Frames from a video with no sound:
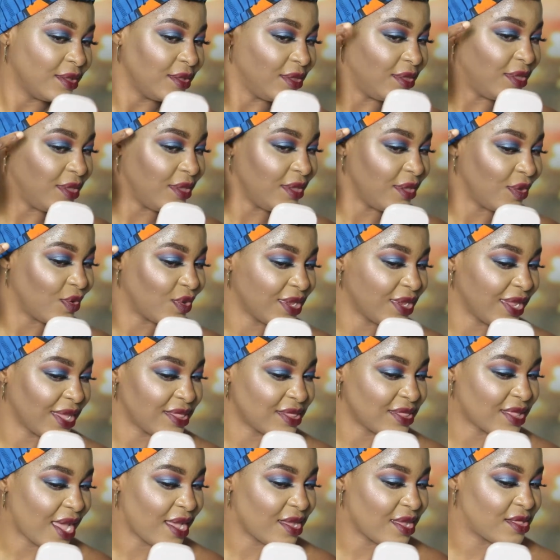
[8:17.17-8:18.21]
The other
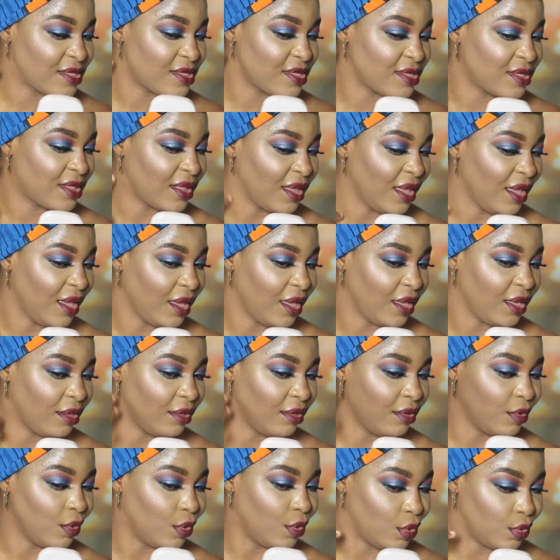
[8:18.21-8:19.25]
sides stay
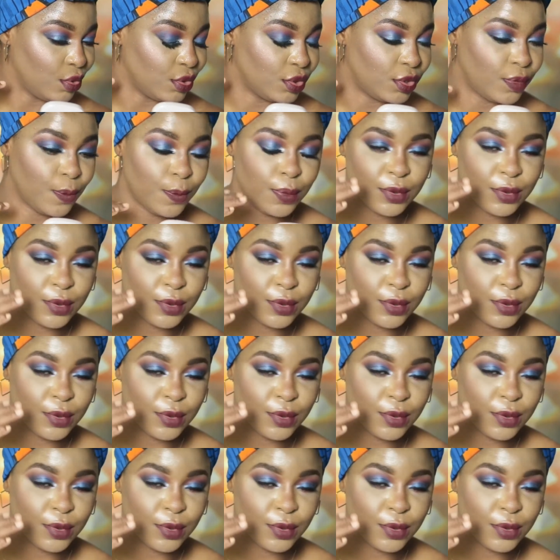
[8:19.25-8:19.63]
good,